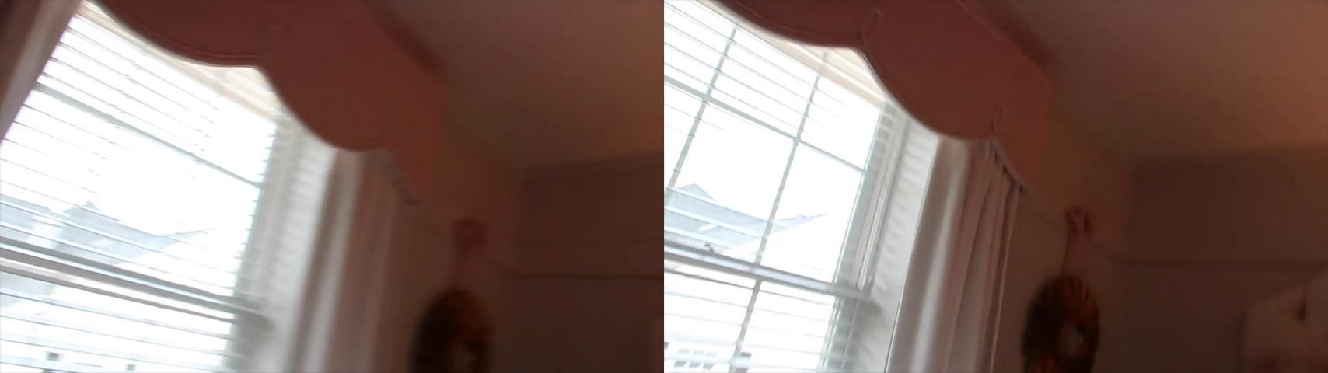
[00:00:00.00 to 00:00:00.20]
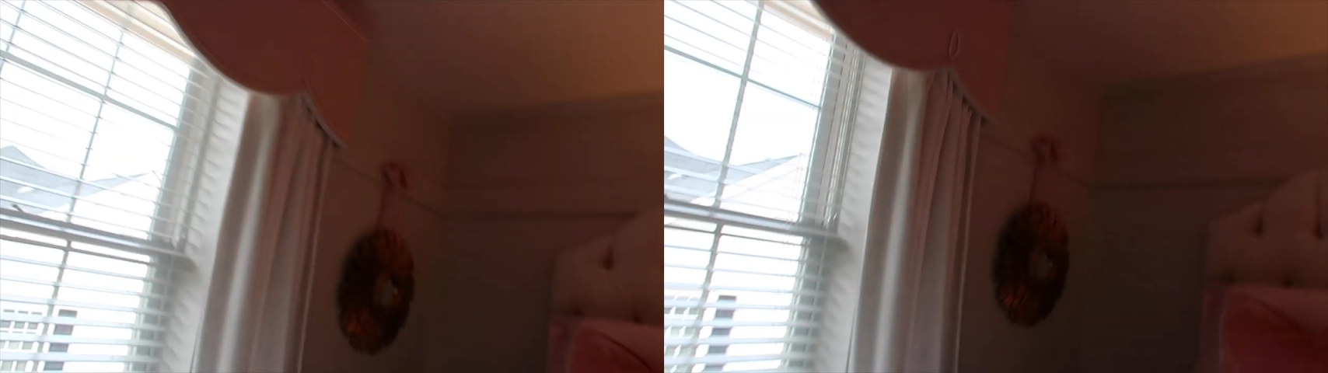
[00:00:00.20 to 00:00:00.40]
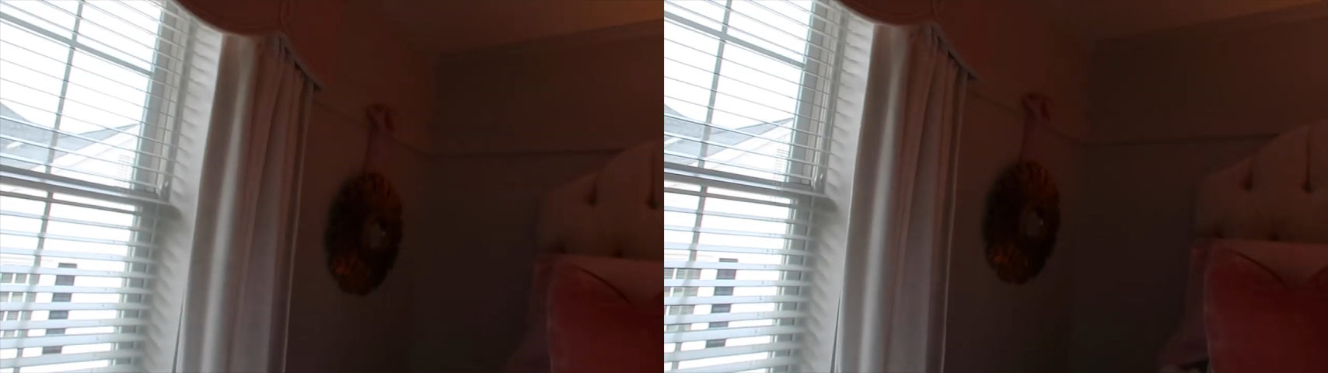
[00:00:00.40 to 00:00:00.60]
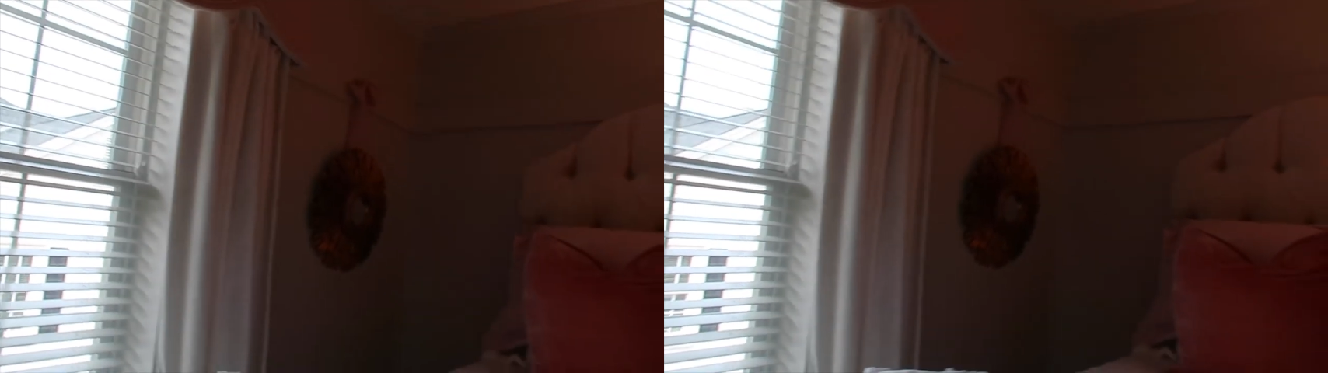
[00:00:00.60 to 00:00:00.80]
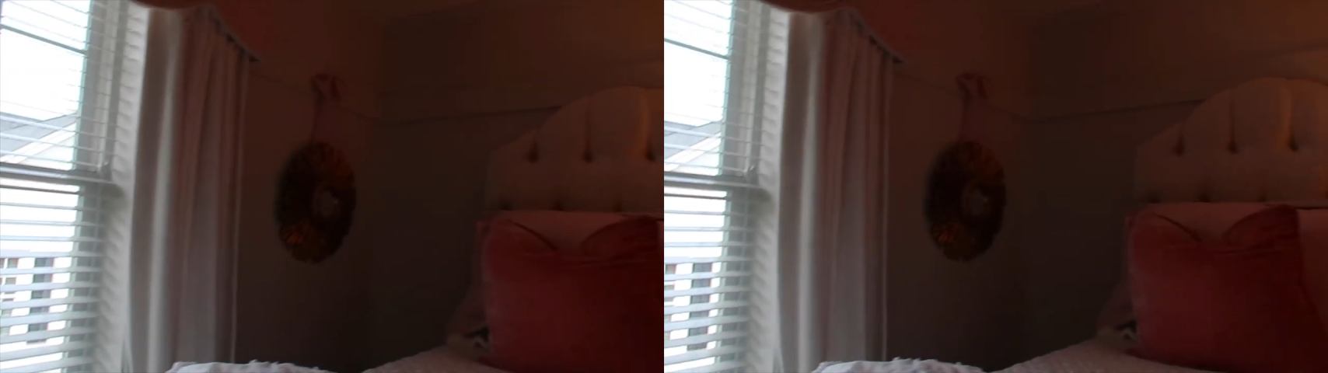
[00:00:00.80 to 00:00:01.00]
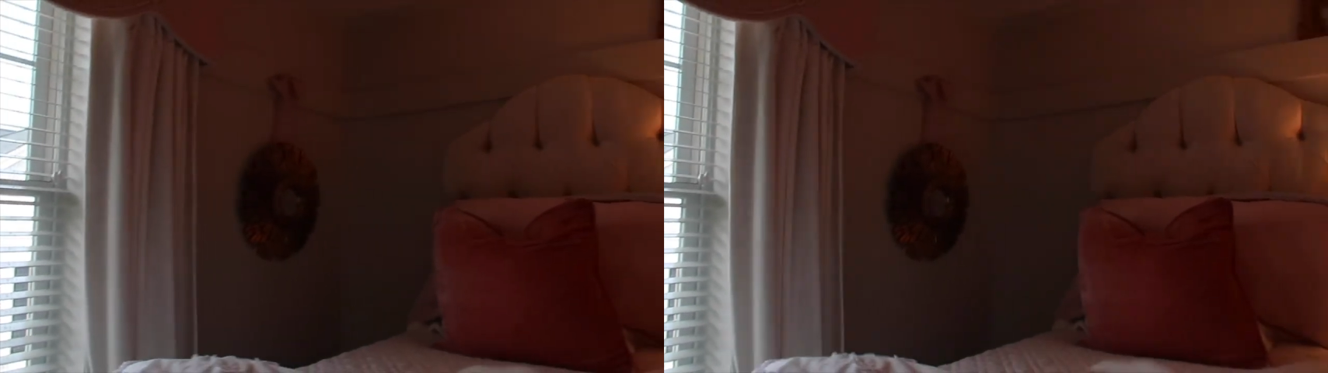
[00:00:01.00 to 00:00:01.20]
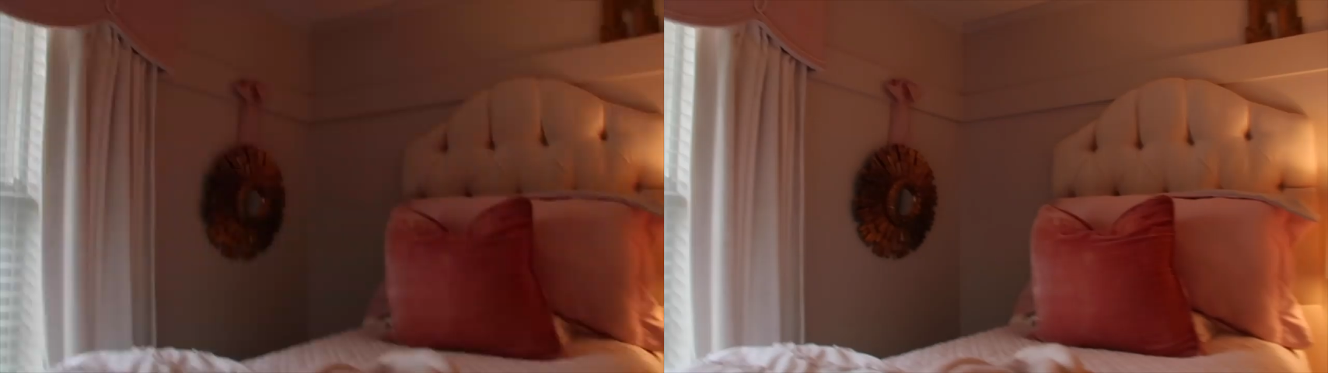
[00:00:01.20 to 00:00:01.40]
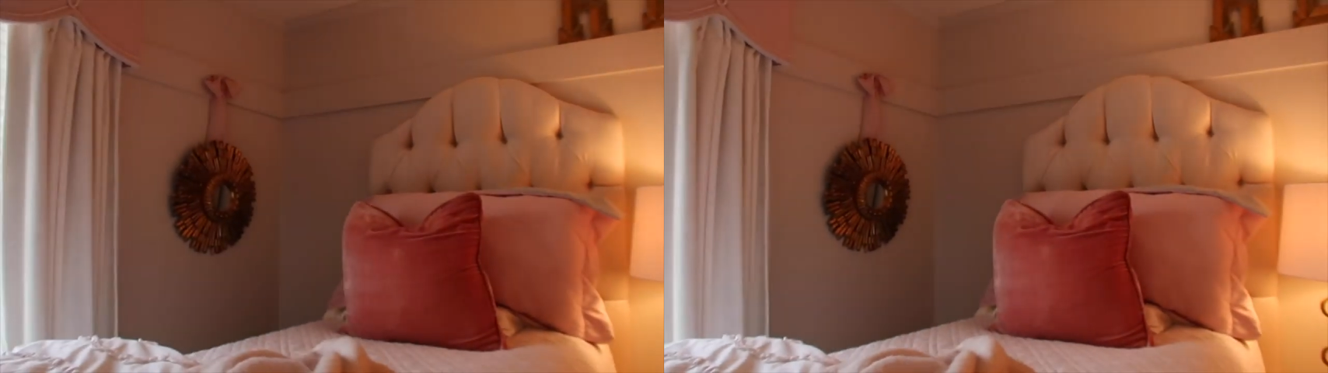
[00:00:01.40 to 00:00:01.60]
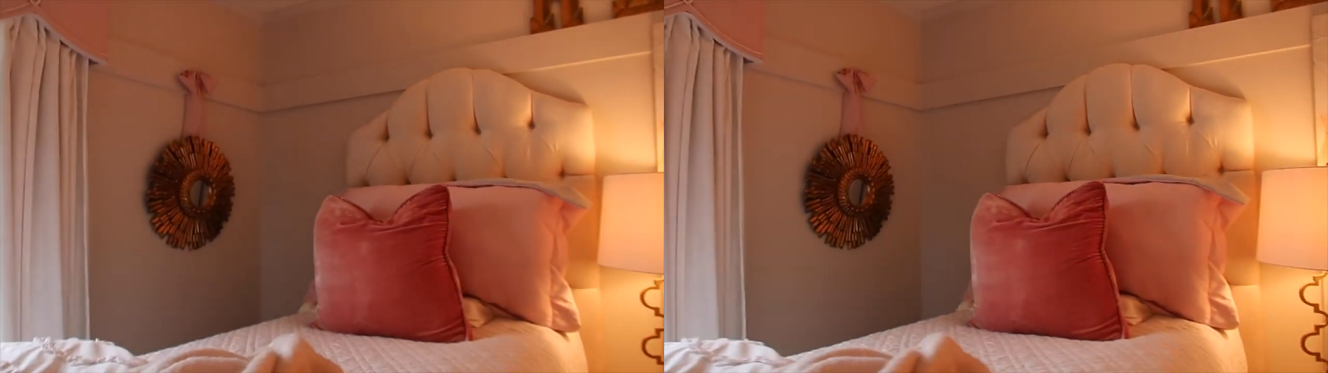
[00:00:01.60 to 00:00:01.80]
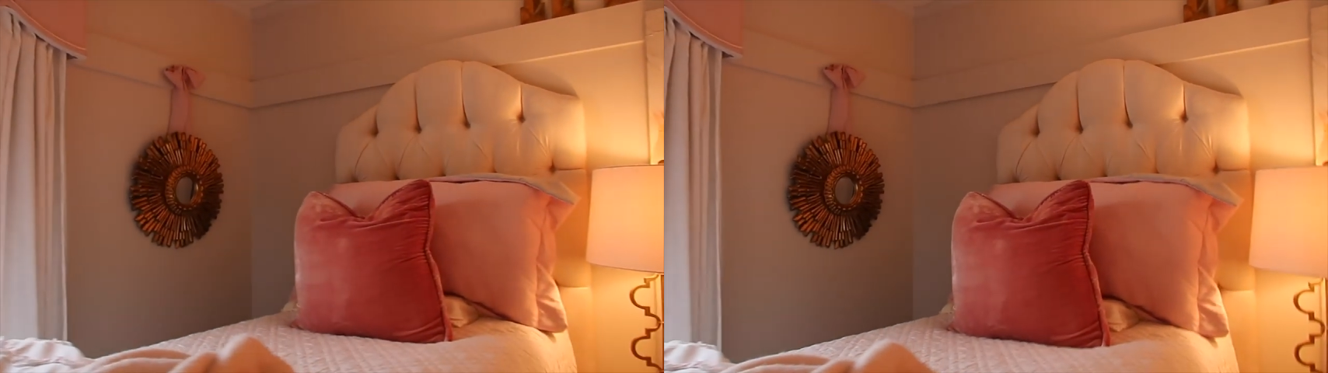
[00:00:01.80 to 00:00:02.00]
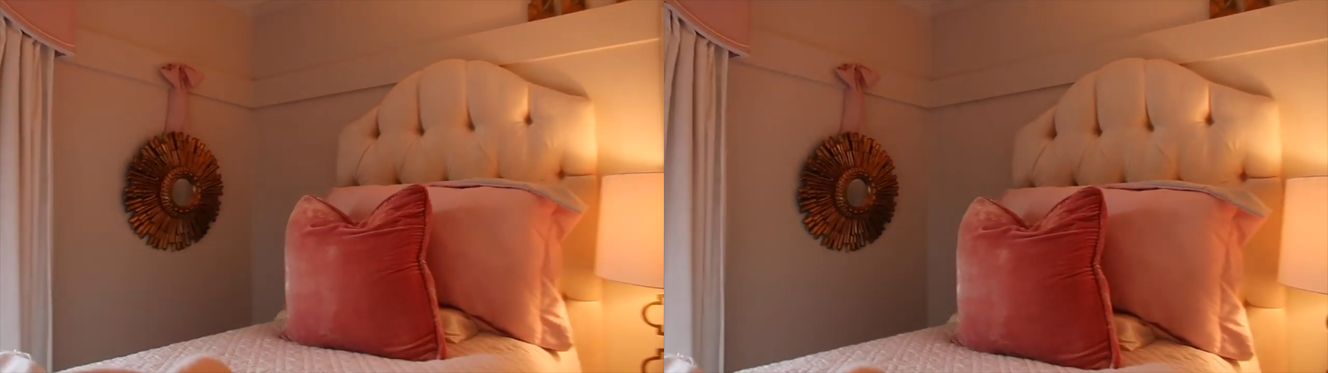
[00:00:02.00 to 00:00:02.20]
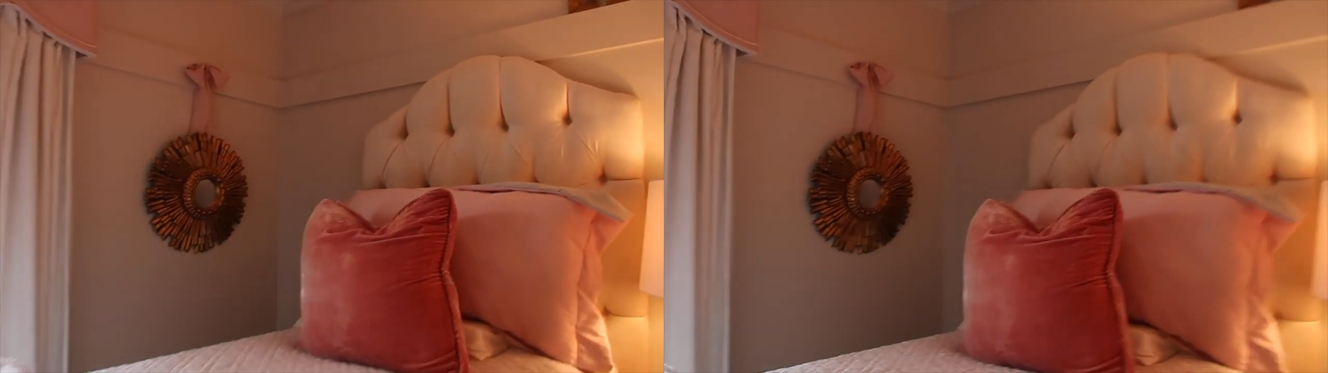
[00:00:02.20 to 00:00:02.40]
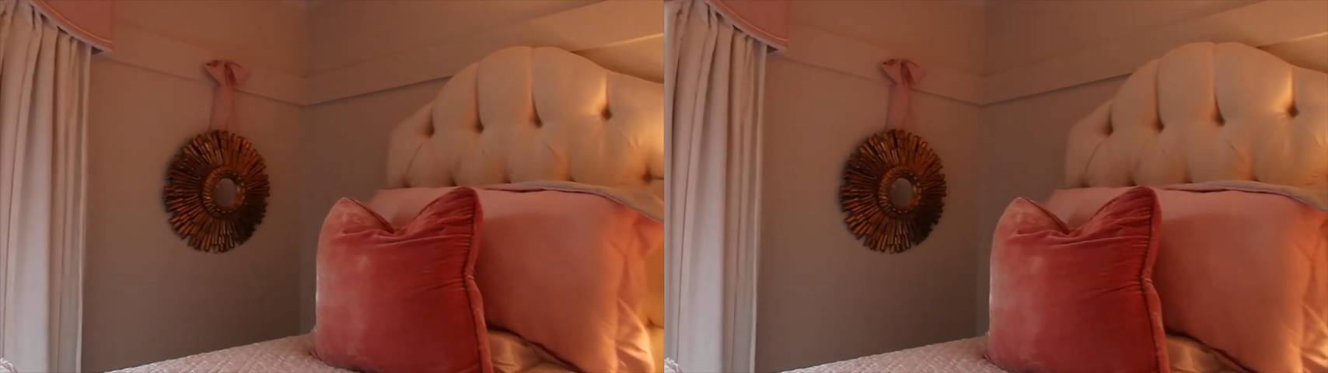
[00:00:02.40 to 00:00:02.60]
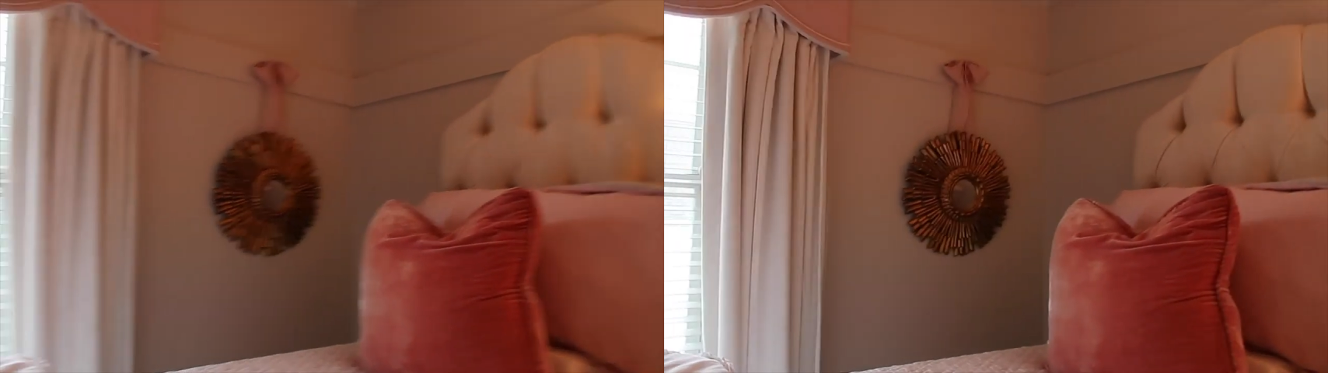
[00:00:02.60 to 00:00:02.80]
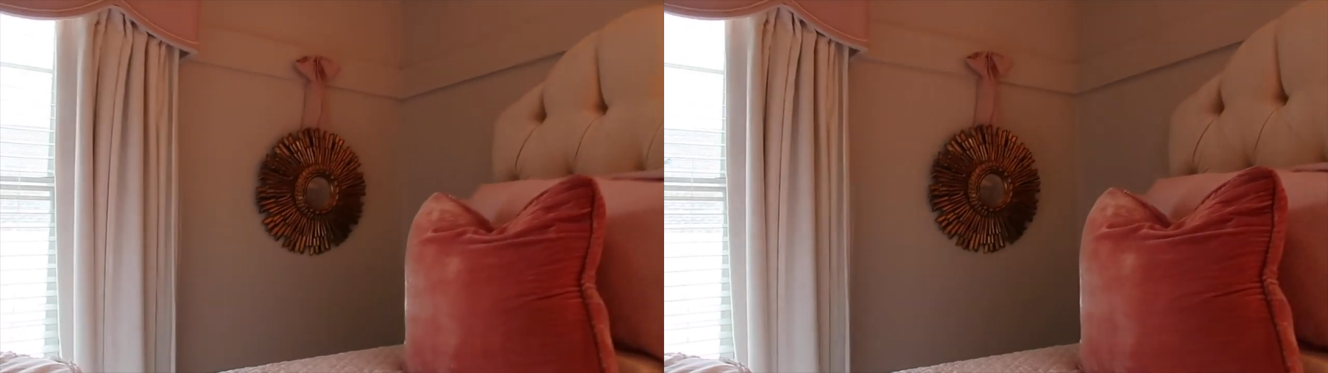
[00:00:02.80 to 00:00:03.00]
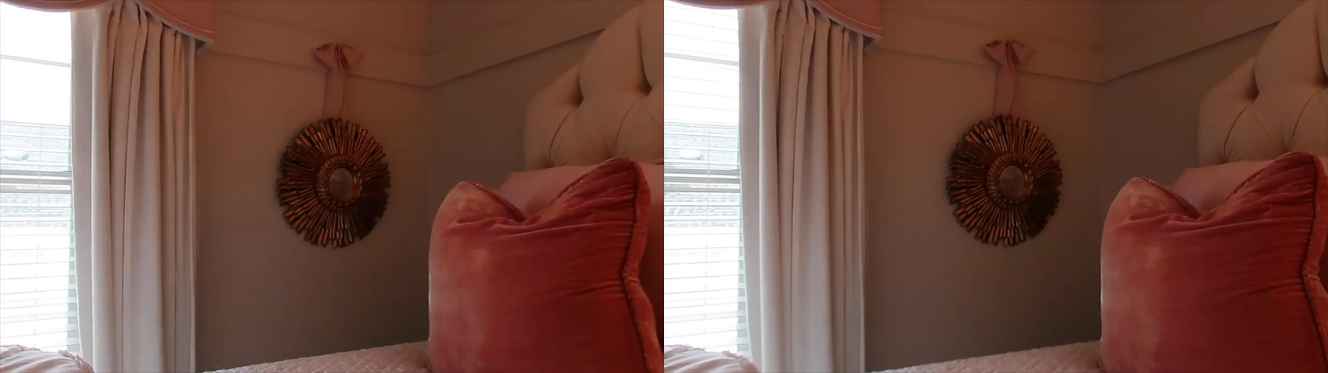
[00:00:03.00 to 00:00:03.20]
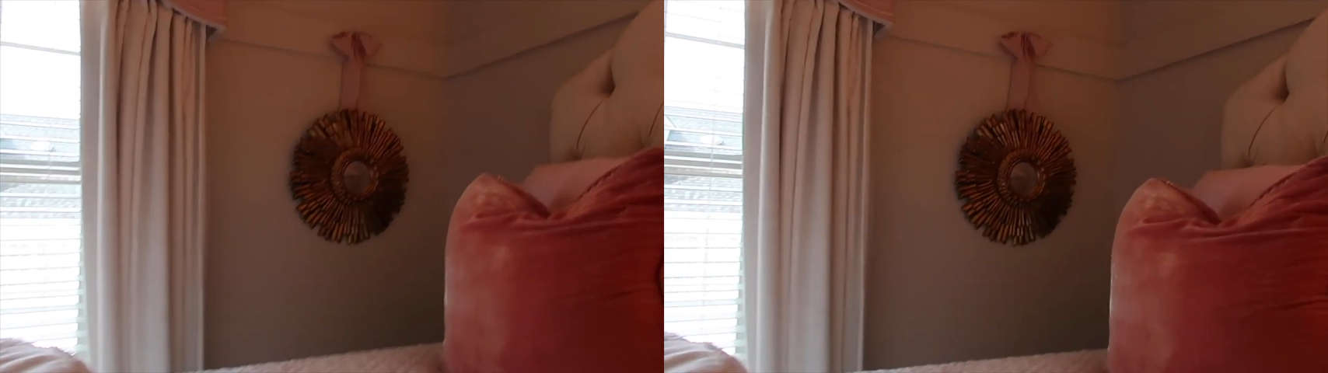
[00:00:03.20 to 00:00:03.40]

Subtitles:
No face is visible, so there are no lips to read.